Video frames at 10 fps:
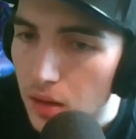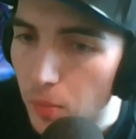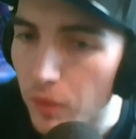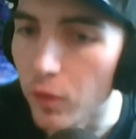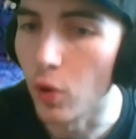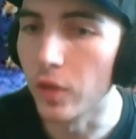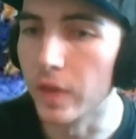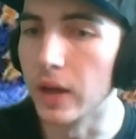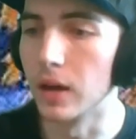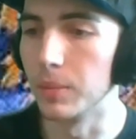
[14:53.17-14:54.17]
Before
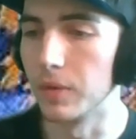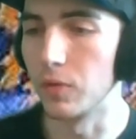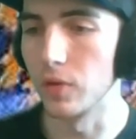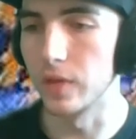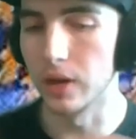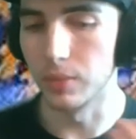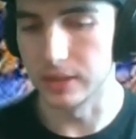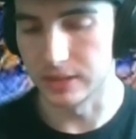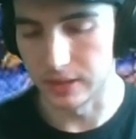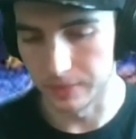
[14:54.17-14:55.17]
the what
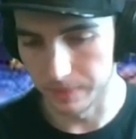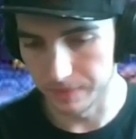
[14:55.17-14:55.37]
is it?